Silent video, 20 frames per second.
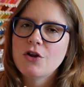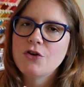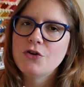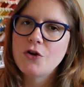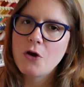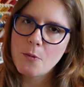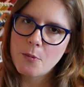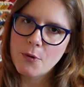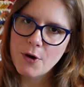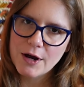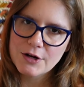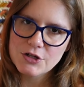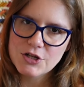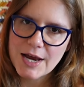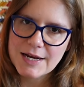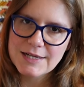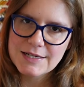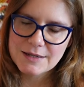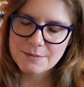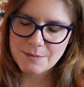no
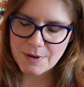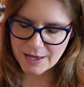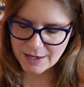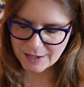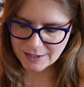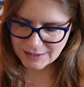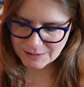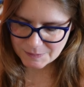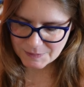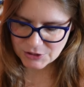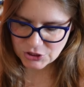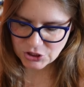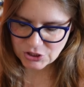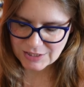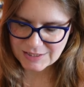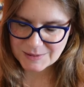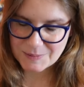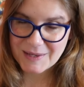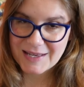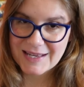project in mind, but
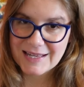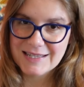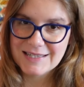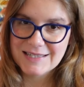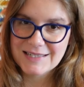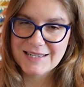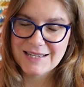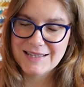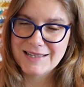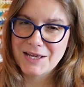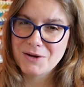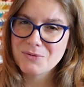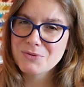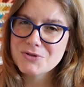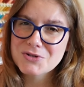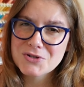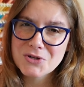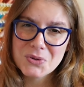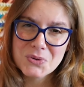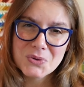just because they
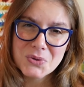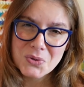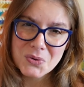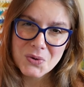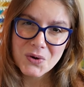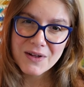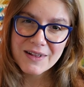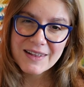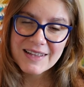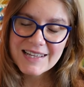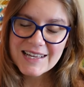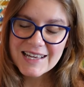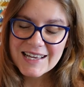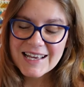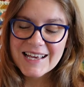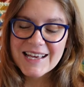were so cool.